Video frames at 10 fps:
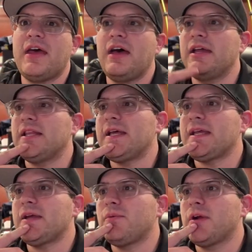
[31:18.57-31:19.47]
I
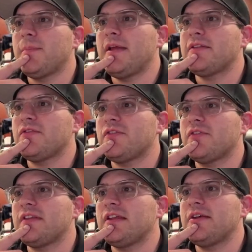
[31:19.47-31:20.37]
like it. We're gonna make this
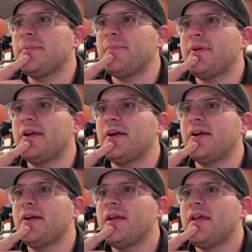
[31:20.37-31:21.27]
just a little bit
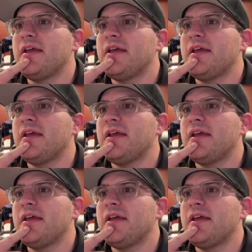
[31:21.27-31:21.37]
bigger